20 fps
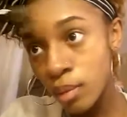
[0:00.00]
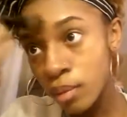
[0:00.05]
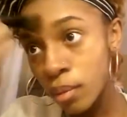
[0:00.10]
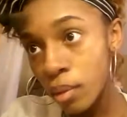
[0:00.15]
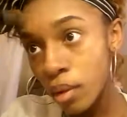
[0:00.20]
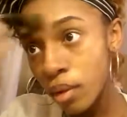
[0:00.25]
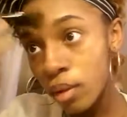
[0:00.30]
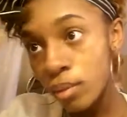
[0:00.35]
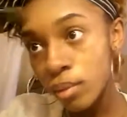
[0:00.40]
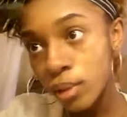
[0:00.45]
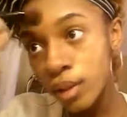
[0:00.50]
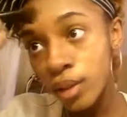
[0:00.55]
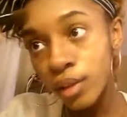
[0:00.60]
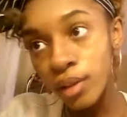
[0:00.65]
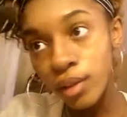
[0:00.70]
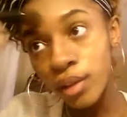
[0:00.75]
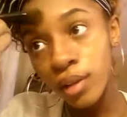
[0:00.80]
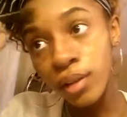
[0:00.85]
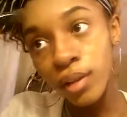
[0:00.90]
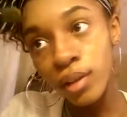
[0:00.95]
beauty
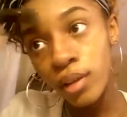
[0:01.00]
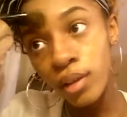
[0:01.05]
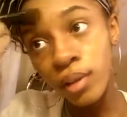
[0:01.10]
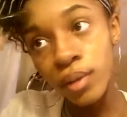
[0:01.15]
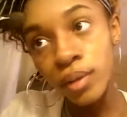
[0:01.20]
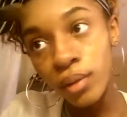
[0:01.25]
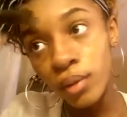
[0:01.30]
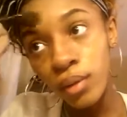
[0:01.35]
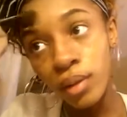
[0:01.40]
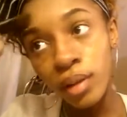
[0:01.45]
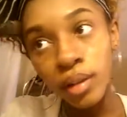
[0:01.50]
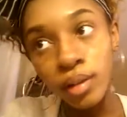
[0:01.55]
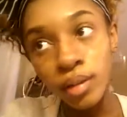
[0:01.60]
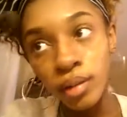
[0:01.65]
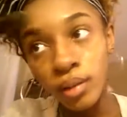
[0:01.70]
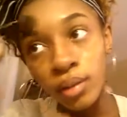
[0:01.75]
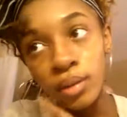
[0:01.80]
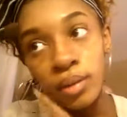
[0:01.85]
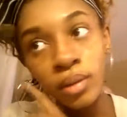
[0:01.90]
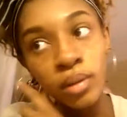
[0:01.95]
blender really
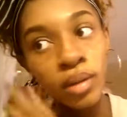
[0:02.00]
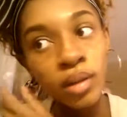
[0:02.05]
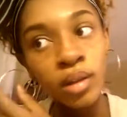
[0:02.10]
do